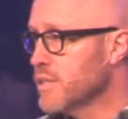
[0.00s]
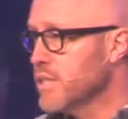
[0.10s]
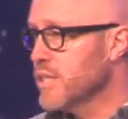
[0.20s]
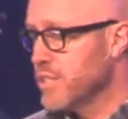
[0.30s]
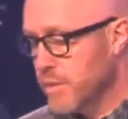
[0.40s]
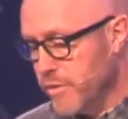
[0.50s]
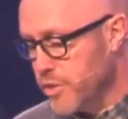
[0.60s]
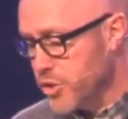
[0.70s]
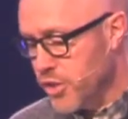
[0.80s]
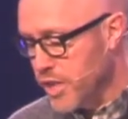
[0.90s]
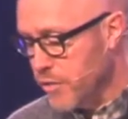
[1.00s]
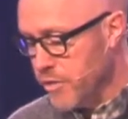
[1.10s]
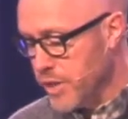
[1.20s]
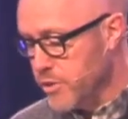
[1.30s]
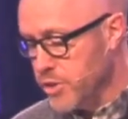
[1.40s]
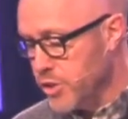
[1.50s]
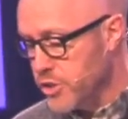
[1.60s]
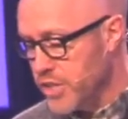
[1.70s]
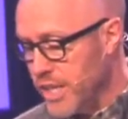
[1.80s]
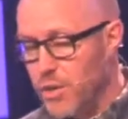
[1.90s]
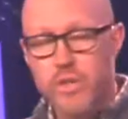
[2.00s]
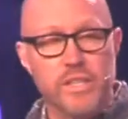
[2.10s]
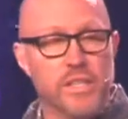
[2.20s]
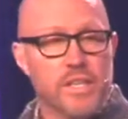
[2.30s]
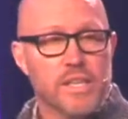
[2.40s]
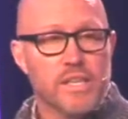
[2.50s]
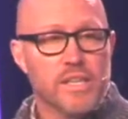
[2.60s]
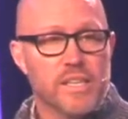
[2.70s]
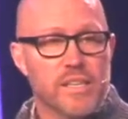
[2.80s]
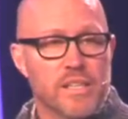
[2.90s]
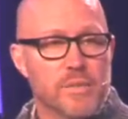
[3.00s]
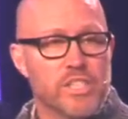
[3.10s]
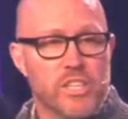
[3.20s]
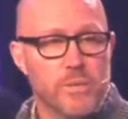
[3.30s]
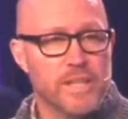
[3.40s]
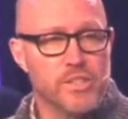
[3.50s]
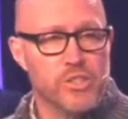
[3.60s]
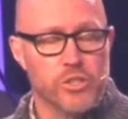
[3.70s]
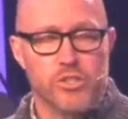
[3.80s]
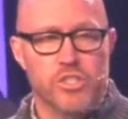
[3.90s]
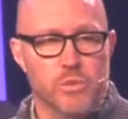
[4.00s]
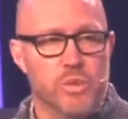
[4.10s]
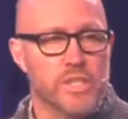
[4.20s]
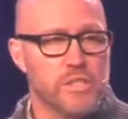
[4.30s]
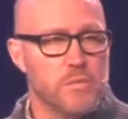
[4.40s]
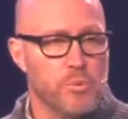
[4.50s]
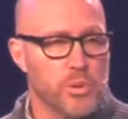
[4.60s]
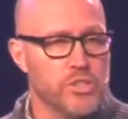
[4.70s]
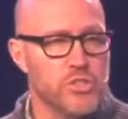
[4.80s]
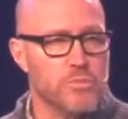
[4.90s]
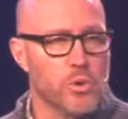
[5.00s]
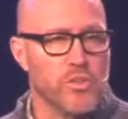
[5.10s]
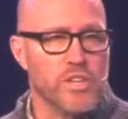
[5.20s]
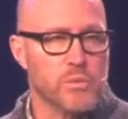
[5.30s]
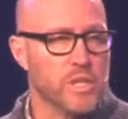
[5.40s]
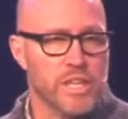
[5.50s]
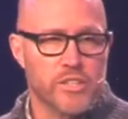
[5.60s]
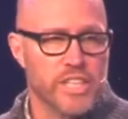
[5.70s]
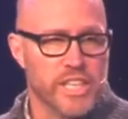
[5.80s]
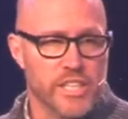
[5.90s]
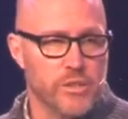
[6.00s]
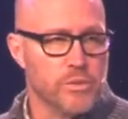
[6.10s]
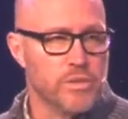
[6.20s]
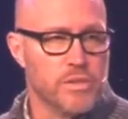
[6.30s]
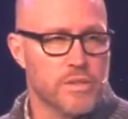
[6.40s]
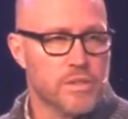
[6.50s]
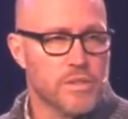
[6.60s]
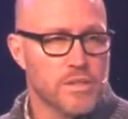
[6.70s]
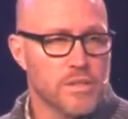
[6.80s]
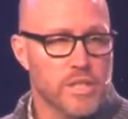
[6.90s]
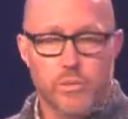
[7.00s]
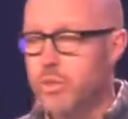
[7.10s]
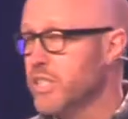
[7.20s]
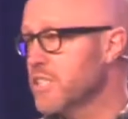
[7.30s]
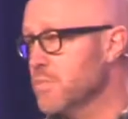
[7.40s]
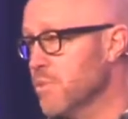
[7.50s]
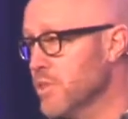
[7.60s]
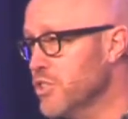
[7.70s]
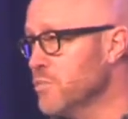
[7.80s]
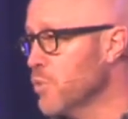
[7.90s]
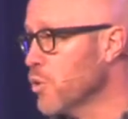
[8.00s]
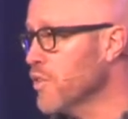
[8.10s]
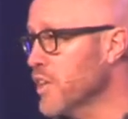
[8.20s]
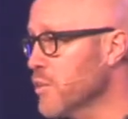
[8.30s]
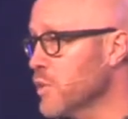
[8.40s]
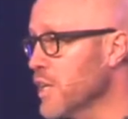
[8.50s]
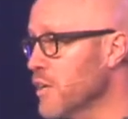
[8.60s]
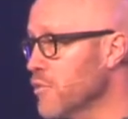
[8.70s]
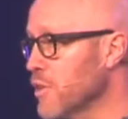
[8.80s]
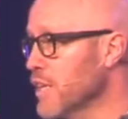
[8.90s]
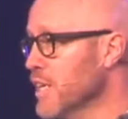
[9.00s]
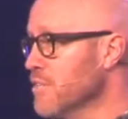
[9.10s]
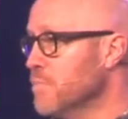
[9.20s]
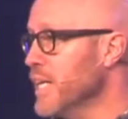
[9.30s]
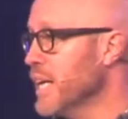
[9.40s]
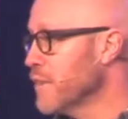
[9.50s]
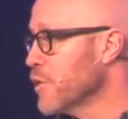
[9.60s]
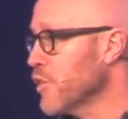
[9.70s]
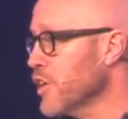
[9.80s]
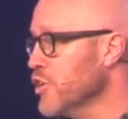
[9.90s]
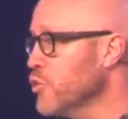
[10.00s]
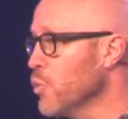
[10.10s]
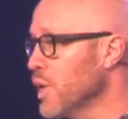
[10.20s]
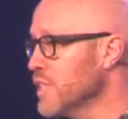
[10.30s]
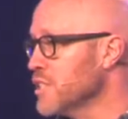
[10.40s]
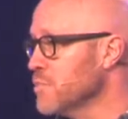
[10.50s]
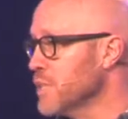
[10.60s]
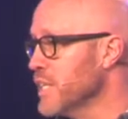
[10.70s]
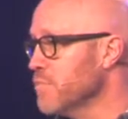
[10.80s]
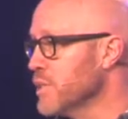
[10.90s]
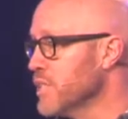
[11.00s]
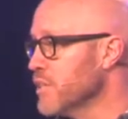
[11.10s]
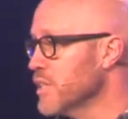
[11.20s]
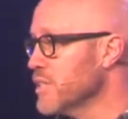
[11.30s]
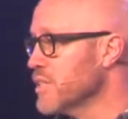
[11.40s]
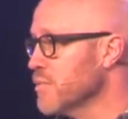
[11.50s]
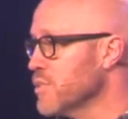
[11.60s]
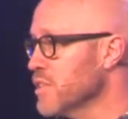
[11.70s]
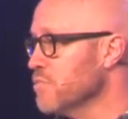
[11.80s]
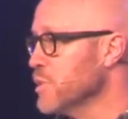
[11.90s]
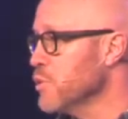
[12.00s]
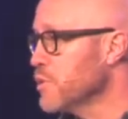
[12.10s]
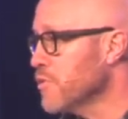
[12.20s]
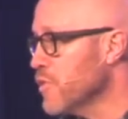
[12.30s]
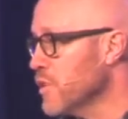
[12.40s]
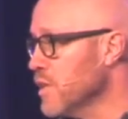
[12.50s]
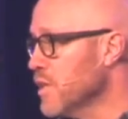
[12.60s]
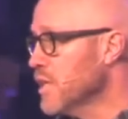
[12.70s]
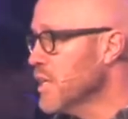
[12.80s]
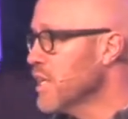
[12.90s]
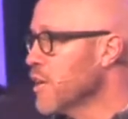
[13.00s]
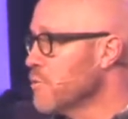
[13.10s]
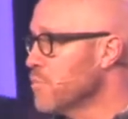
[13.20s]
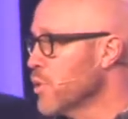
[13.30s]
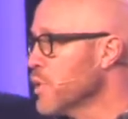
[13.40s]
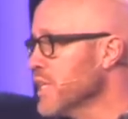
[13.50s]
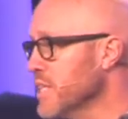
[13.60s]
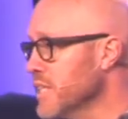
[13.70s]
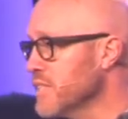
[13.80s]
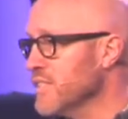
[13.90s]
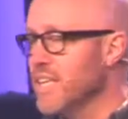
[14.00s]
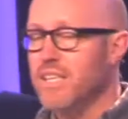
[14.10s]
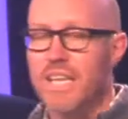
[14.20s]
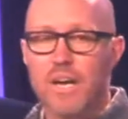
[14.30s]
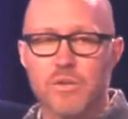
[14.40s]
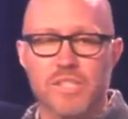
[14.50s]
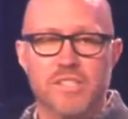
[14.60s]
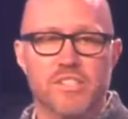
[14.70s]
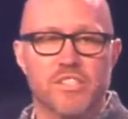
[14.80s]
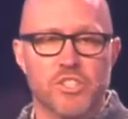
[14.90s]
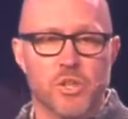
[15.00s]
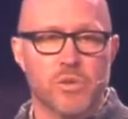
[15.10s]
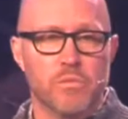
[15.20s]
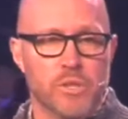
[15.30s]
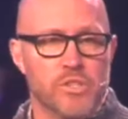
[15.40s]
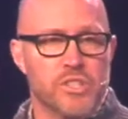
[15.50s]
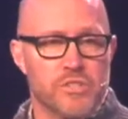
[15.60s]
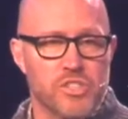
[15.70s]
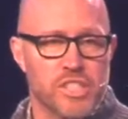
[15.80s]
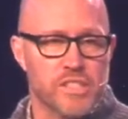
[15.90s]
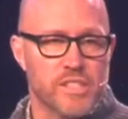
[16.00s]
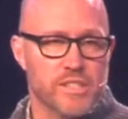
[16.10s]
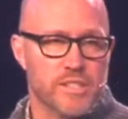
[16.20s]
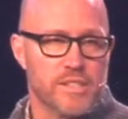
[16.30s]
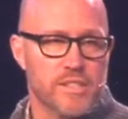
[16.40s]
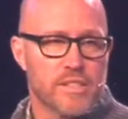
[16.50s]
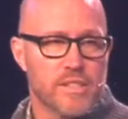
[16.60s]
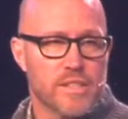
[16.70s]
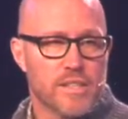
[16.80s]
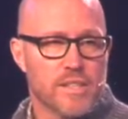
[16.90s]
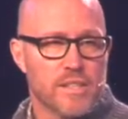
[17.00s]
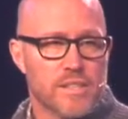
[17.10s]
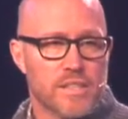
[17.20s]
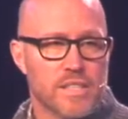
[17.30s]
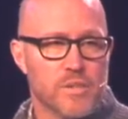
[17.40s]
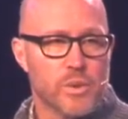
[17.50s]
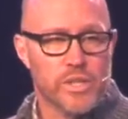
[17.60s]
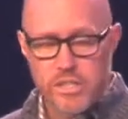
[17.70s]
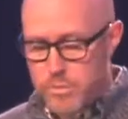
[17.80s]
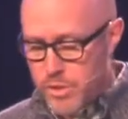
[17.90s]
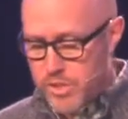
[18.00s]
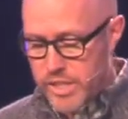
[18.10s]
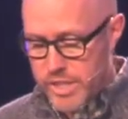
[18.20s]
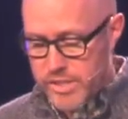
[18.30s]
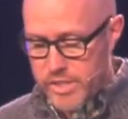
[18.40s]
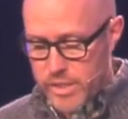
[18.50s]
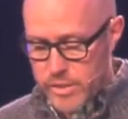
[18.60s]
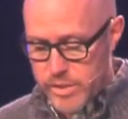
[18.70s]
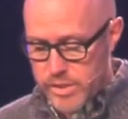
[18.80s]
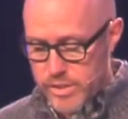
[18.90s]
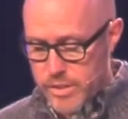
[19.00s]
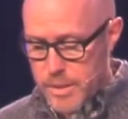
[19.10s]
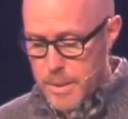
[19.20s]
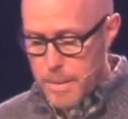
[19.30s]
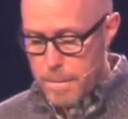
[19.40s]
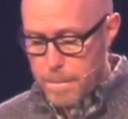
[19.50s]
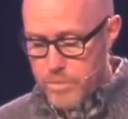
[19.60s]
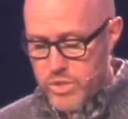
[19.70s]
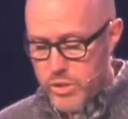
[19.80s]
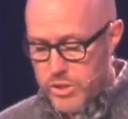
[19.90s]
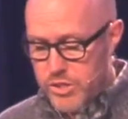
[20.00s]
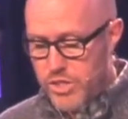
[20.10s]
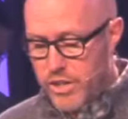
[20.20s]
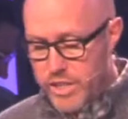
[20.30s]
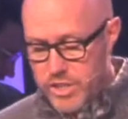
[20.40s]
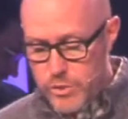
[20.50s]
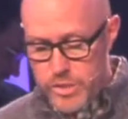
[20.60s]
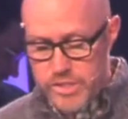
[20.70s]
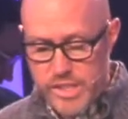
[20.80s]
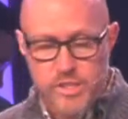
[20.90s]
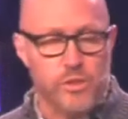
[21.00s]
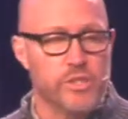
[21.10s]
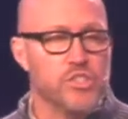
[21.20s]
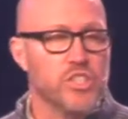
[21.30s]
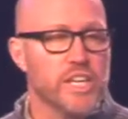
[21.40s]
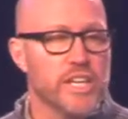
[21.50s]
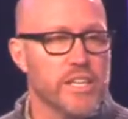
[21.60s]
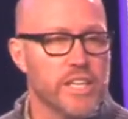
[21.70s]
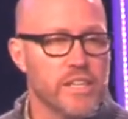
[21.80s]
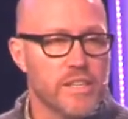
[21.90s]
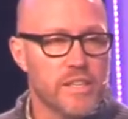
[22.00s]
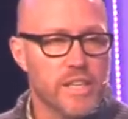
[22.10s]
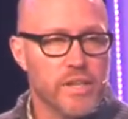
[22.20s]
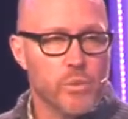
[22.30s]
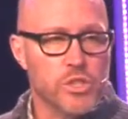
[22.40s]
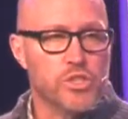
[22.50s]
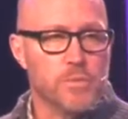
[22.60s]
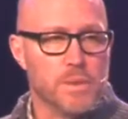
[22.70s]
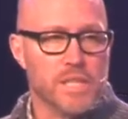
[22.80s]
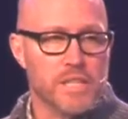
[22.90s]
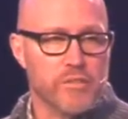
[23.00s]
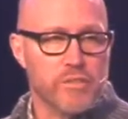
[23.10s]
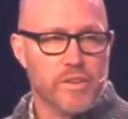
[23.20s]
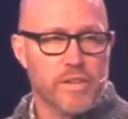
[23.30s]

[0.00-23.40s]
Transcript: And some of us are trying to figure the church out. And, and let me tell you about the church it will disappoint you more than it will entertain you. It will disappoint you more than it will ever be everything you want it to be. But there is something beautiful in our brokenness that allows us to know the mercy of Jesus. It's where his mercy excels. So you're starting to assess Christianity and what you believe.